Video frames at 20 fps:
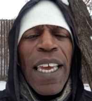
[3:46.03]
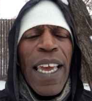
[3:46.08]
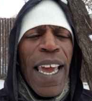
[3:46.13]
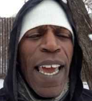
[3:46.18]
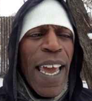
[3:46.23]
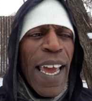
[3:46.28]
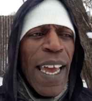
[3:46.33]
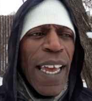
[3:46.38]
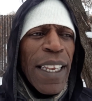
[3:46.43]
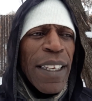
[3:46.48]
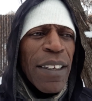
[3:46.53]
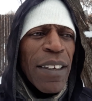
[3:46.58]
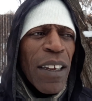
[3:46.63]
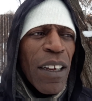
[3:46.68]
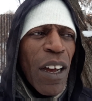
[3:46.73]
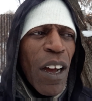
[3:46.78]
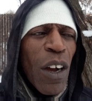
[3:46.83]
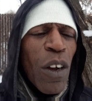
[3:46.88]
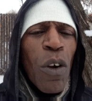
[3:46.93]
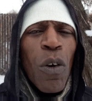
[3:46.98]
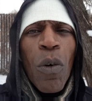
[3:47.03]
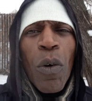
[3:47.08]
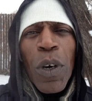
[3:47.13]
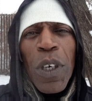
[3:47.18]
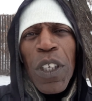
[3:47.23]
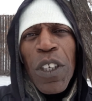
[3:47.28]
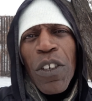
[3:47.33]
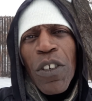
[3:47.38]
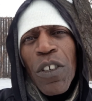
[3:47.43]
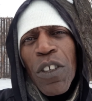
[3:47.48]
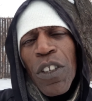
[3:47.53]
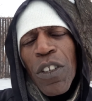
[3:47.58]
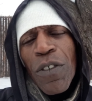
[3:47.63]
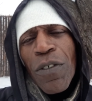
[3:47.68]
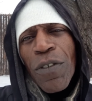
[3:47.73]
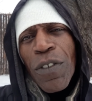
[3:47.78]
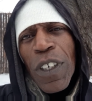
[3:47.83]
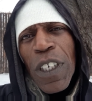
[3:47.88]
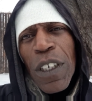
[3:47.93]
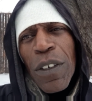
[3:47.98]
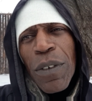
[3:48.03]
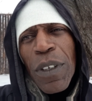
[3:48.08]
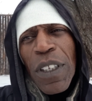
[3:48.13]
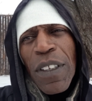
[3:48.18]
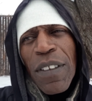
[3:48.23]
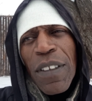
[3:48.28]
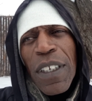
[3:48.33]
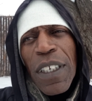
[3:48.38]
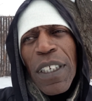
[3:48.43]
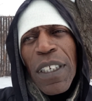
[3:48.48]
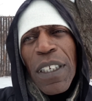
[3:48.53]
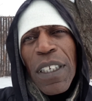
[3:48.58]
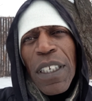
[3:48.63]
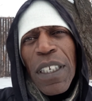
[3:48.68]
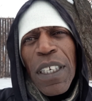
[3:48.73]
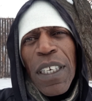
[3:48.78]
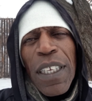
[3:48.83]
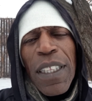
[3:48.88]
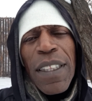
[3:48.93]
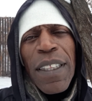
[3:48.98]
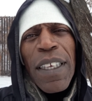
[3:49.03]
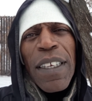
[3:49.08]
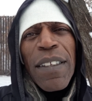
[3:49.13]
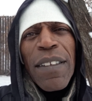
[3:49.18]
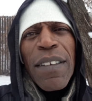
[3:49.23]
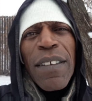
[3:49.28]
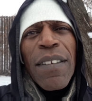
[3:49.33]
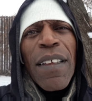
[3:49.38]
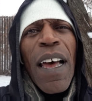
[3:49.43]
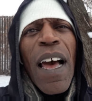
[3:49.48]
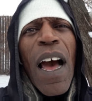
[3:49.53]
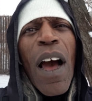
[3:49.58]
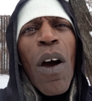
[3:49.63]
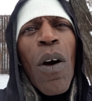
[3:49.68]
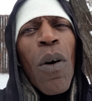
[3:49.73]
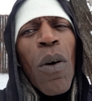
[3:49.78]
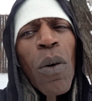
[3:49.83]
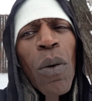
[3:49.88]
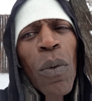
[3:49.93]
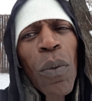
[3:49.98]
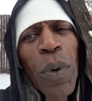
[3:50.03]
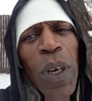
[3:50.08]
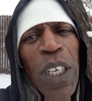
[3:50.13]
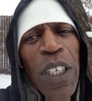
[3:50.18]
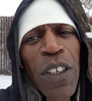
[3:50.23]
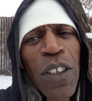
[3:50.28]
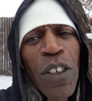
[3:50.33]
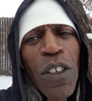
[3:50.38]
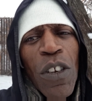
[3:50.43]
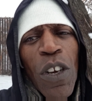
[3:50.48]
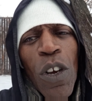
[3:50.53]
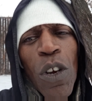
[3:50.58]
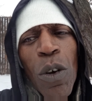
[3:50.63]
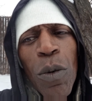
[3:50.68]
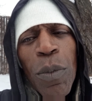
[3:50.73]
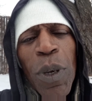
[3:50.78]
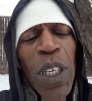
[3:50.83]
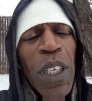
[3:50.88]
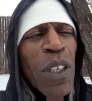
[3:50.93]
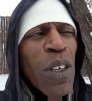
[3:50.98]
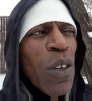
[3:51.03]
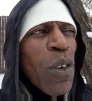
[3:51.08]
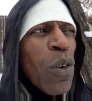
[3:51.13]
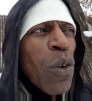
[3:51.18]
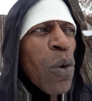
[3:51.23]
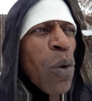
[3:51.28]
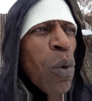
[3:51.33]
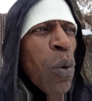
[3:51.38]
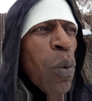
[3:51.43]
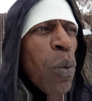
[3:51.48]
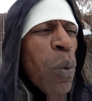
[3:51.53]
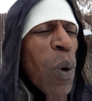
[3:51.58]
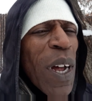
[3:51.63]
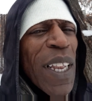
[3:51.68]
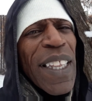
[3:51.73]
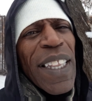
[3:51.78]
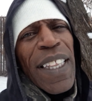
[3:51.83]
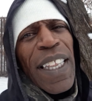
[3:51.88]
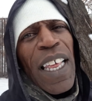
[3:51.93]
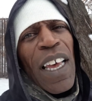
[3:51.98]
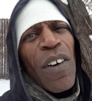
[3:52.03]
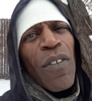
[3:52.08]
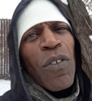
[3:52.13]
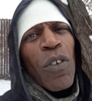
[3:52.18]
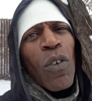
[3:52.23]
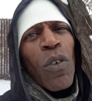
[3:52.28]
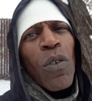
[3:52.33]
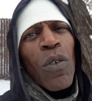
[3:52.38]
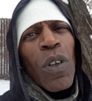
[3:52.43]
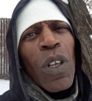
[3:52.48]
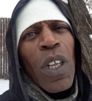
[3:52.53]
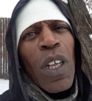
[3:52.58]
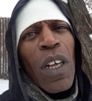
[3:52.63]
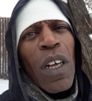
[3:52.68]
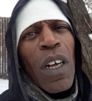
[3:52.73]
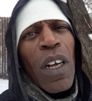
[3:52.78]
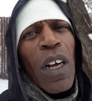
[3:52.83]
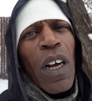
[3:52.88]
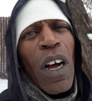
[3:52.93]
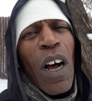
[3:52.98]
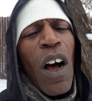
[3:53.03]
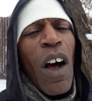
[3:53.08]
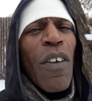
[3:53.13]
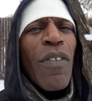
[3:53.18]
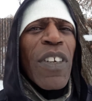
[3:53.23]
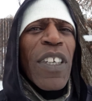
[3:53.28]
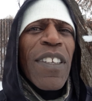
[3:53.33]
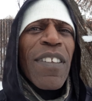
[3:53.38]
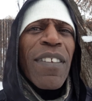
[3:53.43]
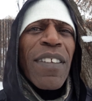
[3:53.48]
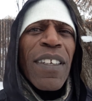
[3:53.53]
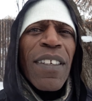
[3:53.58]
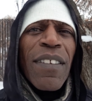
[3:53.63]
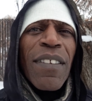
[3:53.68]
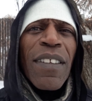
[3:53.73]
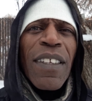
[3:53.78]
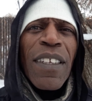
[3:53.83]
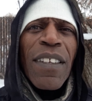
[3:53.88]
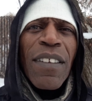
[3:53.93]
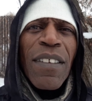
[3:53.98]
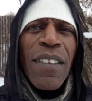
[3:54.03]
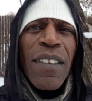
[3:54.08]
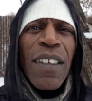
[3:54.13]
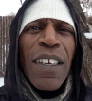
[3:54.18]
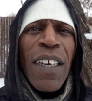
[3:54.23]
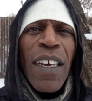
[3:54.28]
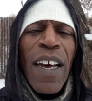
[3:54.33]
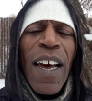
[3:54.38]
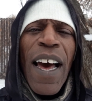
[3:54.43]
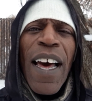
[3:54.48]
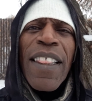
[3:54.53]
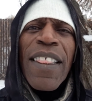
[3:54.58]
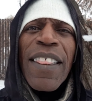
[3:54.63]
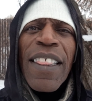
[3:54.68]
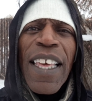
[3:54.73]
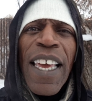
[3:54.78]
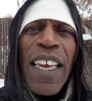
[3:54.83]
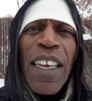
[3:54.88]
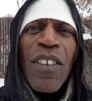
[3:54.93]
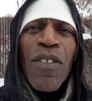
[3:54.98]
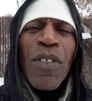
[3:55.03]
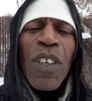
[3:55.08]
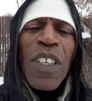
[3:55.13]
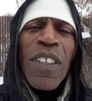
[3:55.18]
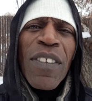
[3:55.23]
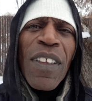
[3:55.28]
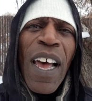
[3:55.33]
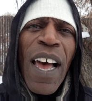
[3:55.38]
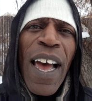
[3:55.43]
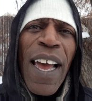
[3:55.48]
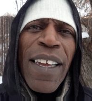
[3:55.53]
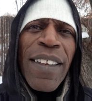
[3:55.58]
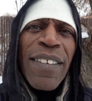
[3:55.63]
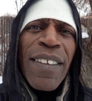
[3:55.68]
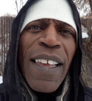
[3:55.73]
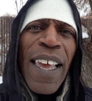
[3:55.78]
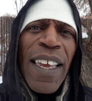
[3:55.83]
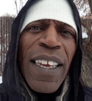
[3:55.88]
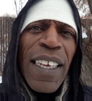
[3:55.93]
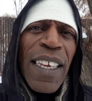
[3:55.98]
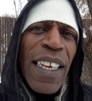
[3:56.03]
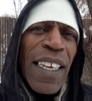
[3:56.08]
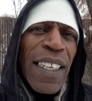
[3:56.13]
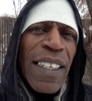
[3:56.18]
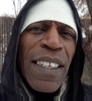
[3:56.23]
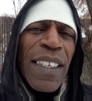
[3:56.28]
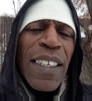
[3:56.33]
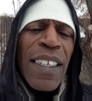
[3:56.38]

And according to the frequency, this is how we determine what level of existence a thing resides in.